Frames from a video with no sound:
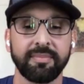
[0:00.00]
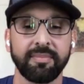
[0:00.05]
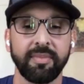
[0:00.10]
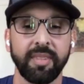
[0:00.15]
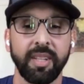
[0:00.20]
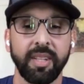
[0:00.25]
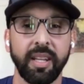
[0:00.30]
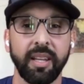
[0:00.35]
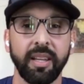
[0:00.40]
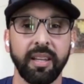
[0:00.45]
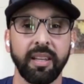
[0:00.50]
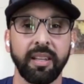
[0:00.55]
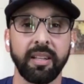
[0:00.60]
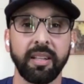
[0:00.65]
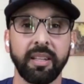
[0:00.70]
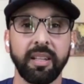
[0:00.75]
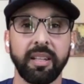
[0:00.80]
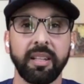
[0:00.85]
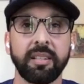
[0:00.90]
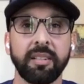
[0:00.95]
Yeah, and
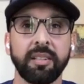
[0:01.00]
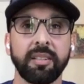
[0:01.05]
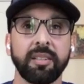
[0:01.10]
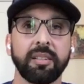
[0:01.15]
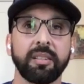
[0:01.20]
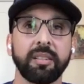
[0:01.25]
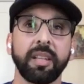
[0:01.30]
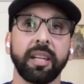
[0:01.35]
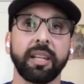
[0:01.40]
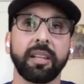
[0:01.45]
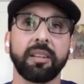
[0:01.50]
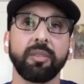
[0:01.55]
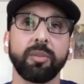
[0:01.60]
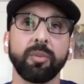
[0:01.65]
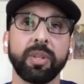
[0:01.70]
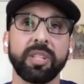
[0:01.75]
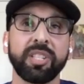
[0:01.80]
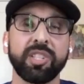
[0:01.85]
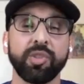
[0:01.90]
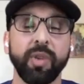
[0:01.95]
again, like
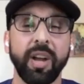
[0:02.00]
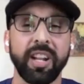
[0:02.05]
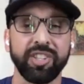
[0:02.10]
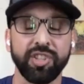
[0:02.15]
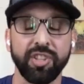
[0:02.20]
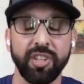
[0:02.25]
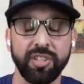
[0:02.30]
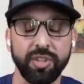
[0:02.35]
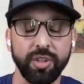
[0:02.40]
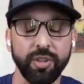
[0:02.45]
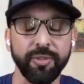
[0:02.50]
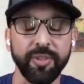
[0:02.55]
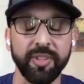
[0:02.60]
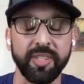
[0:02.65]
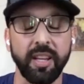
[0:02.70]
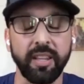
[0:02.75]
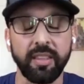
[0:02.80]
we scratched the surface,